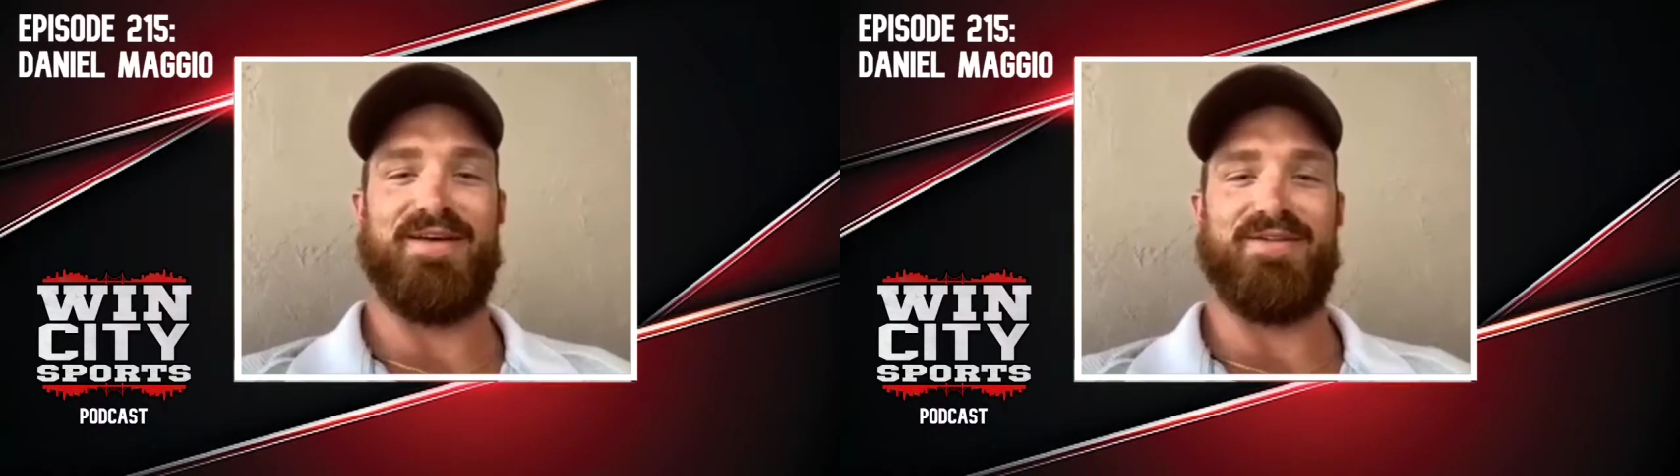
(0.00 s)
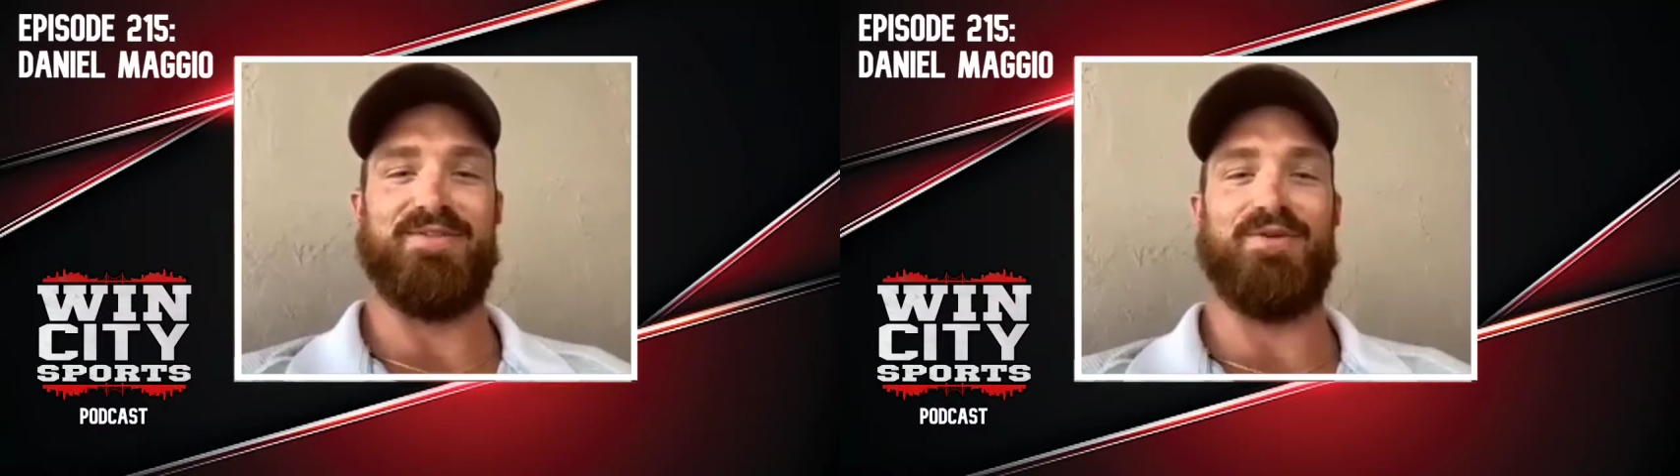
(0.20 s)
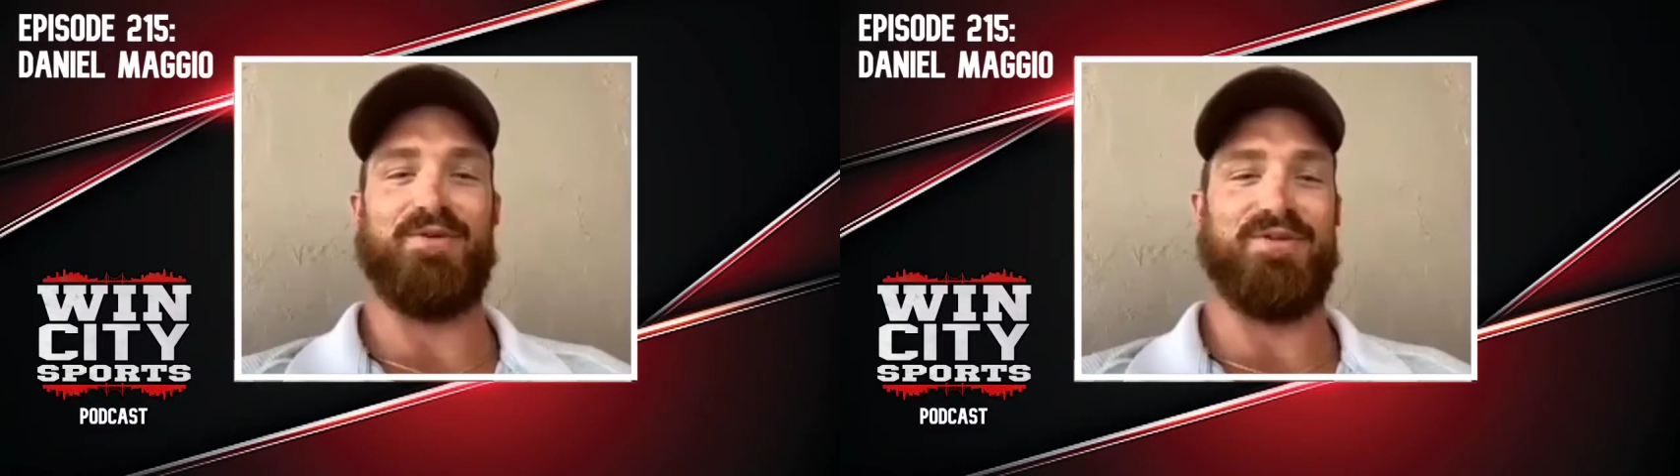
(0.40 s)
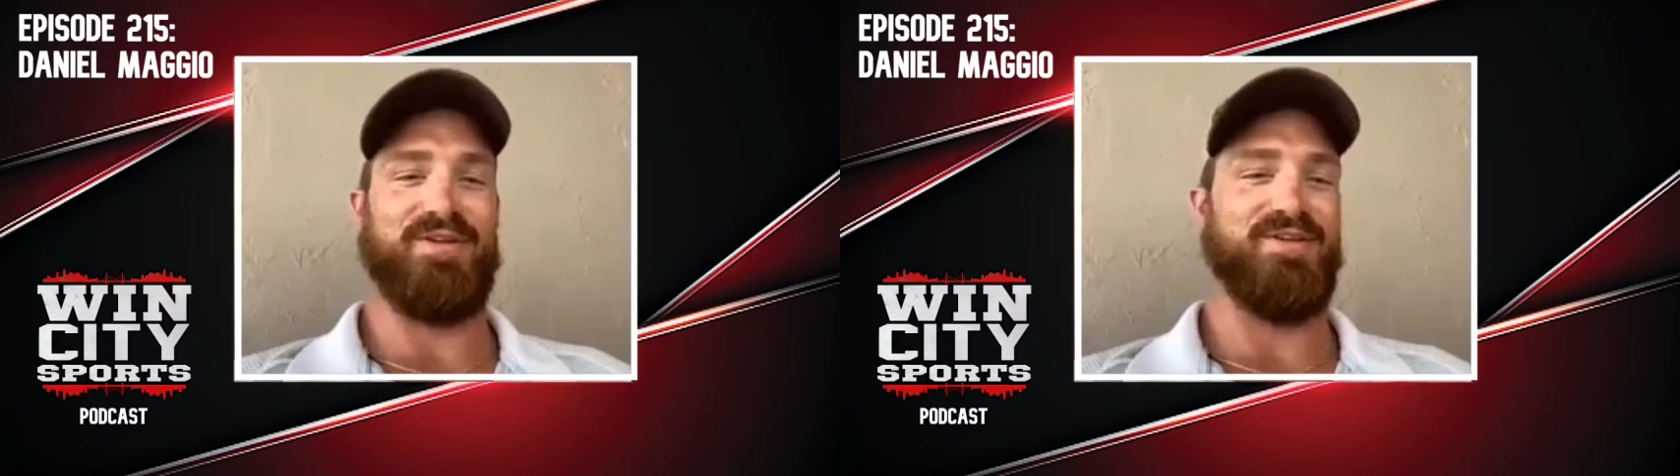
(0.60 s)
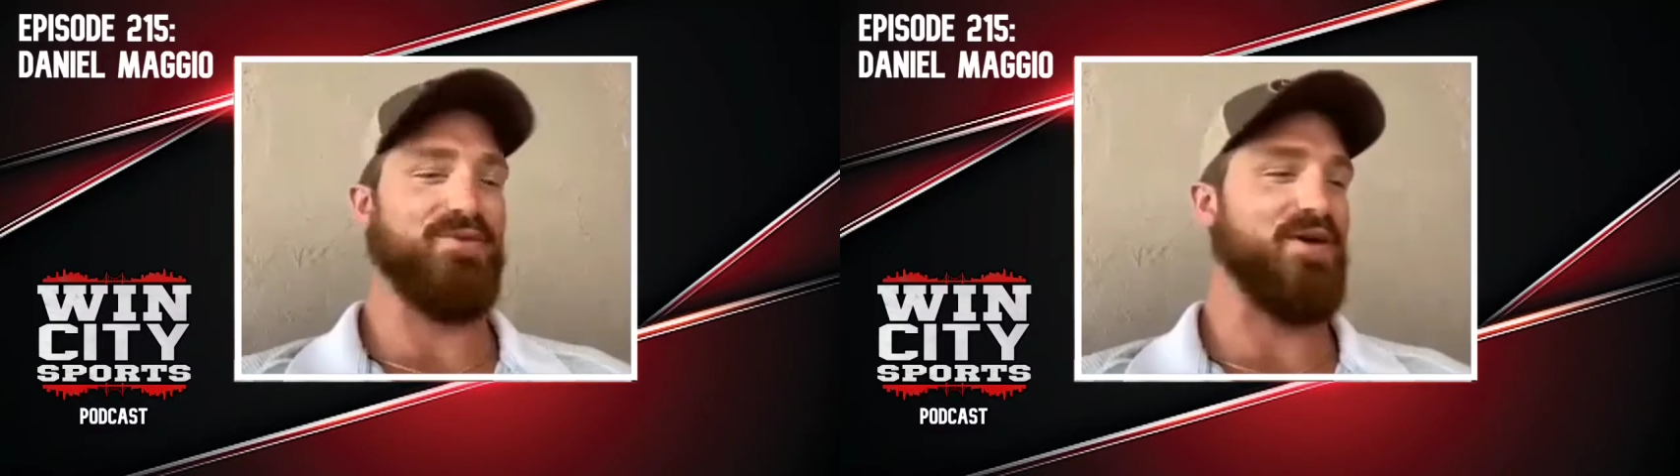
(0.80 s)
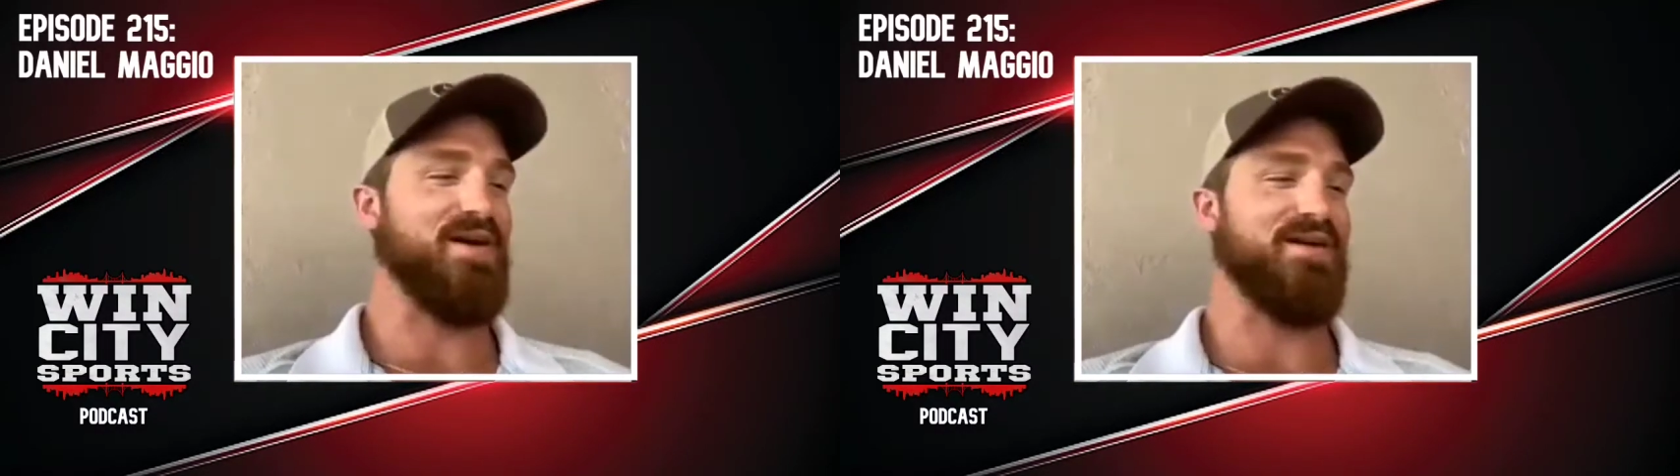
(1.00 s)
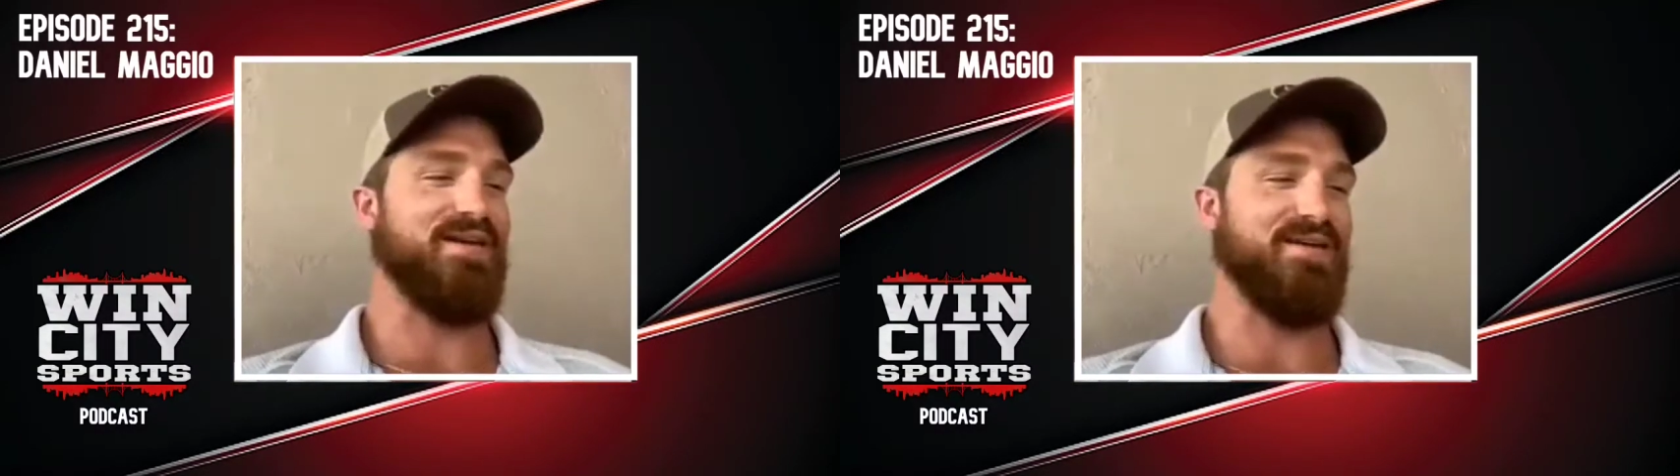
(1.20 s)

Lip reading: notoriety